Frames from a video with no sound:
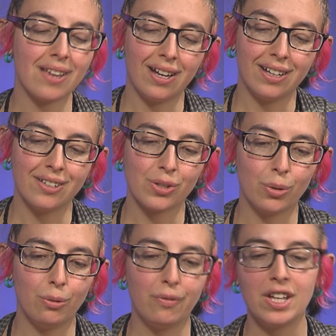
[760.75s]

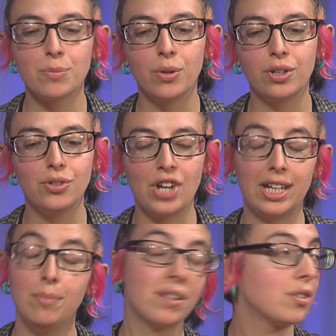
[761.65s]
So Facebook,
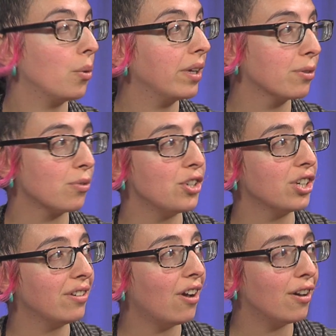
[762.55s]
Jackie Musto
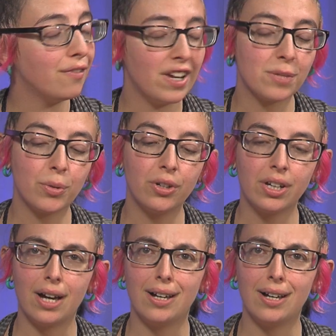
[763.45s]
Illustration on Facebook,